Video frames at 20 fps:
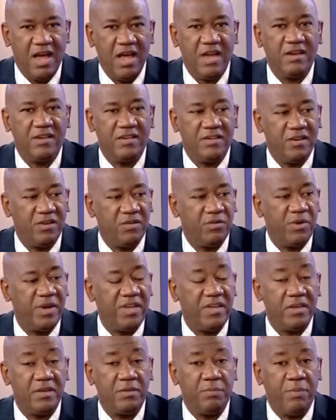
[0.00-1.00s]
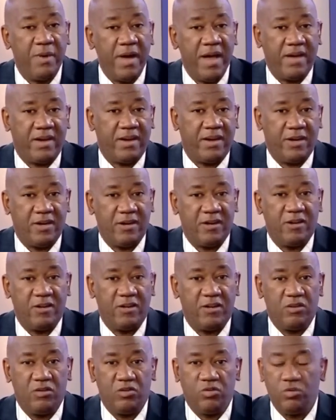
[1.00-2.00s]
and rig it back
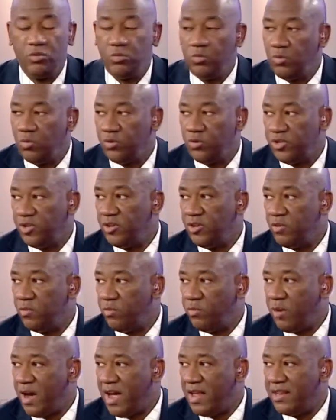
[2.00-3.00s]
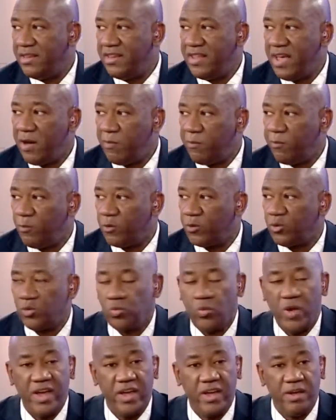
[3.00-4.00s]
to Tinubu and therefore
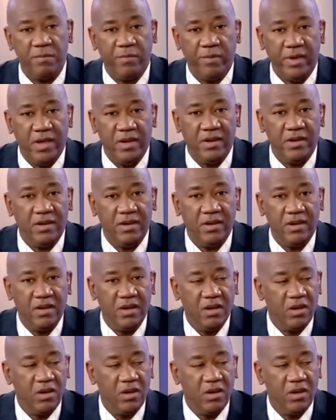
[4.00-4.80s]
swear him in